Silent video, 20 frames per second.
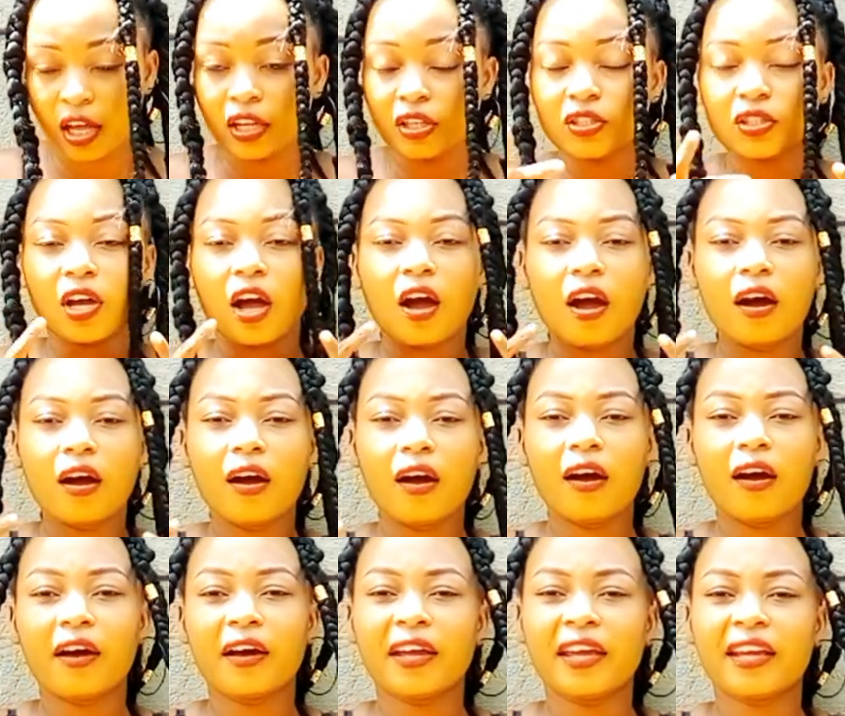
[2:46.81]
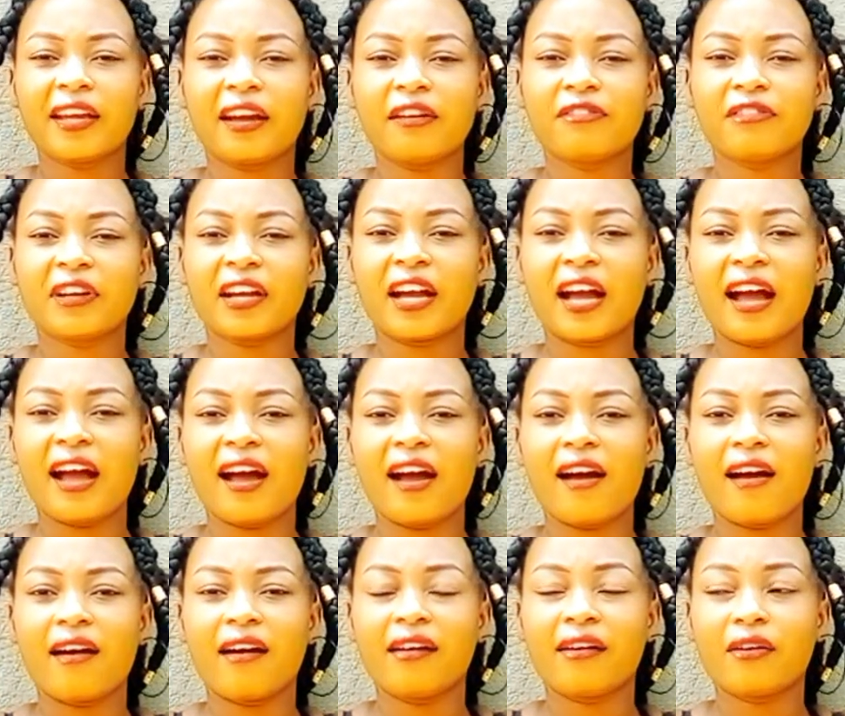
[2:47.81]
So
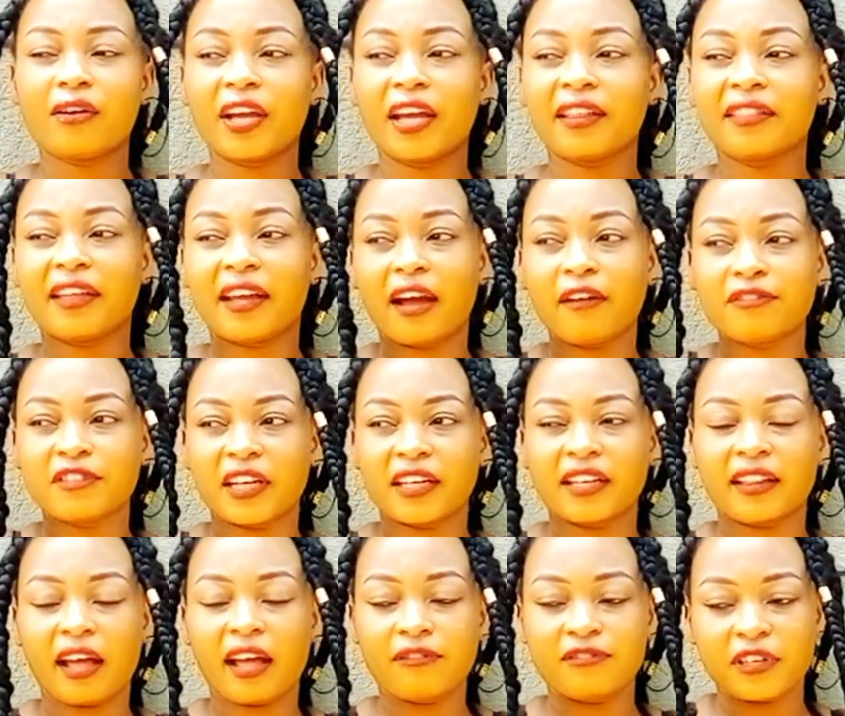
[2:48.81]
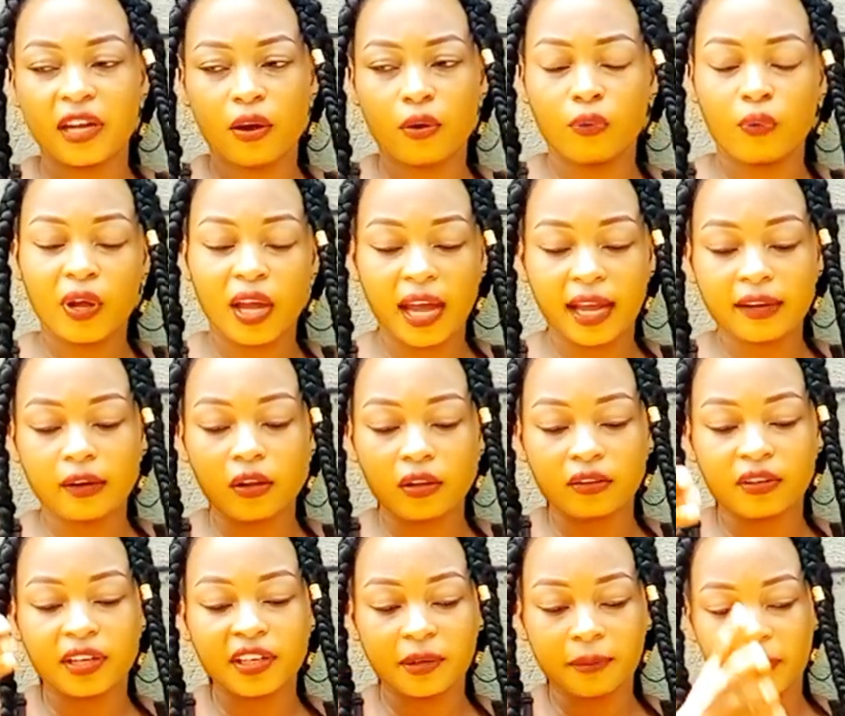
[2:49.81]
ikafika okay, after we had
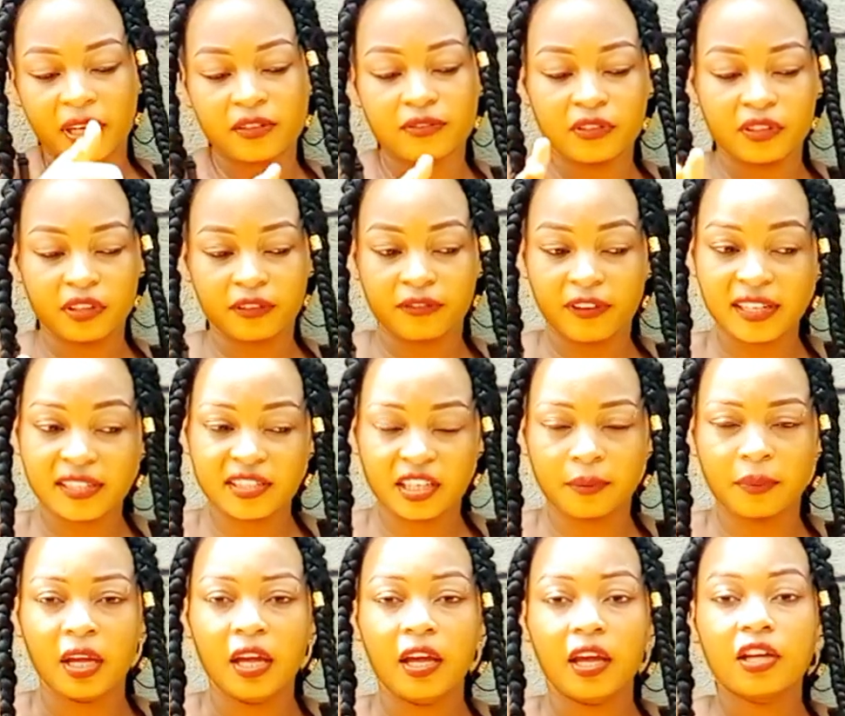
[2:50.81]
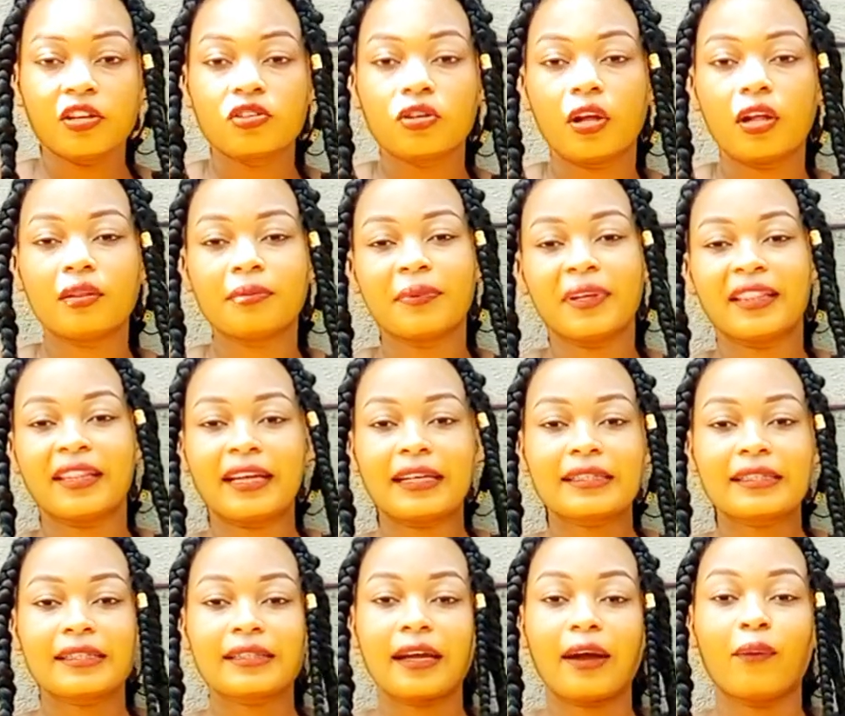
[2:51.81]
already met for the first time, he told me
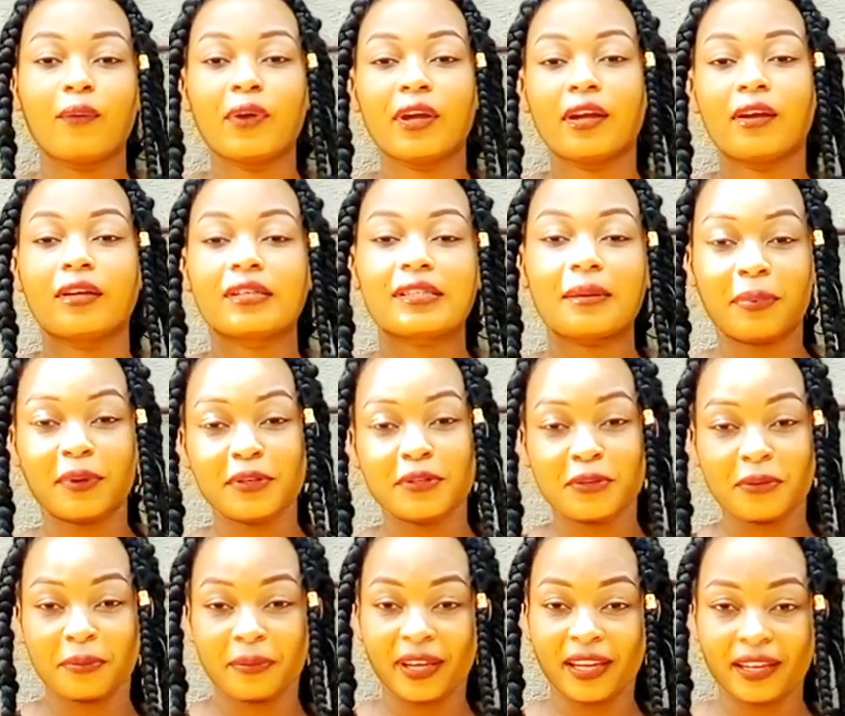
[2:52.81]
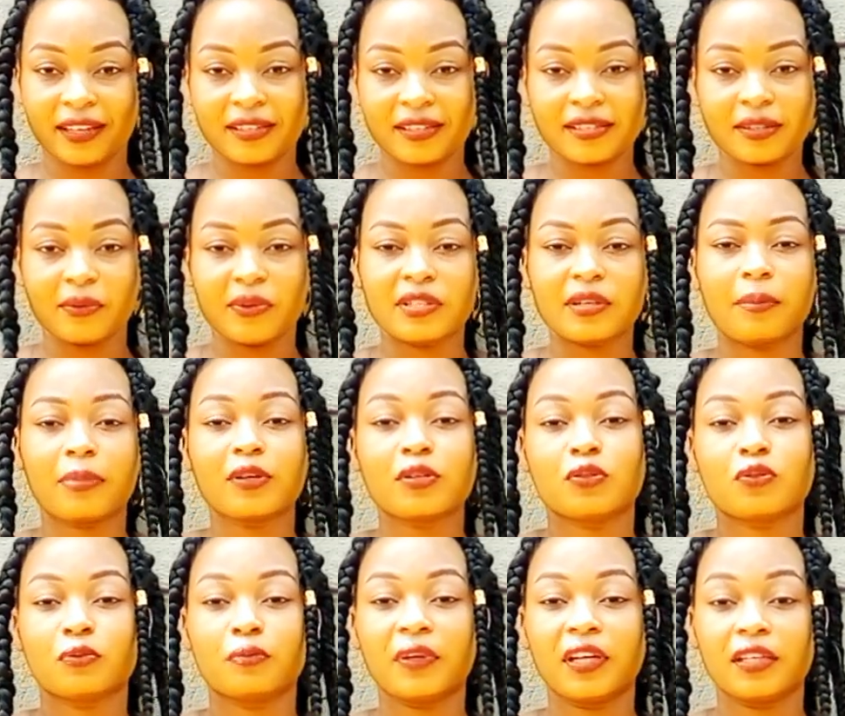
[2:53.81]
that we're supposed to meet
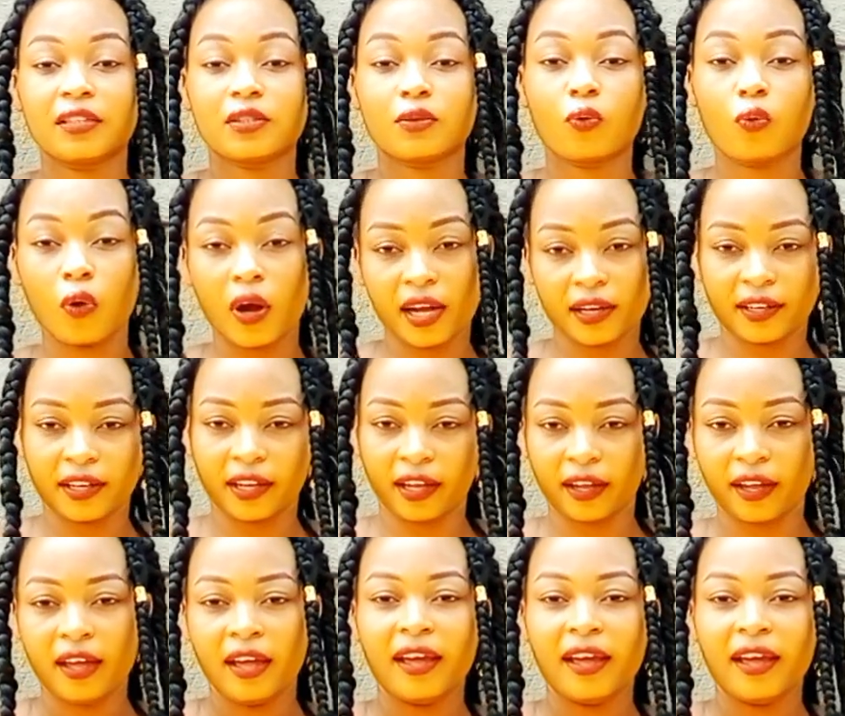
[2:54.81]
kwake.